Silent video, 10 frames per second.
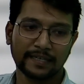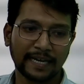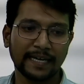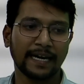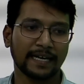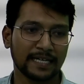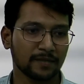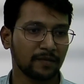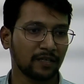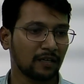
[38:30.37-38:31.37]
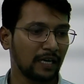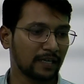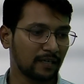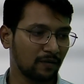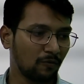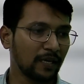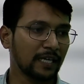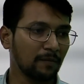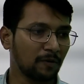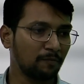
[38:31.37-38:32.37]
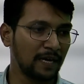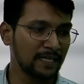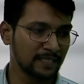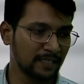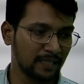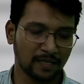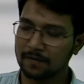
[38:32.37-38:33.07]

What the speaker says: that data has been collected. What type of plants are there?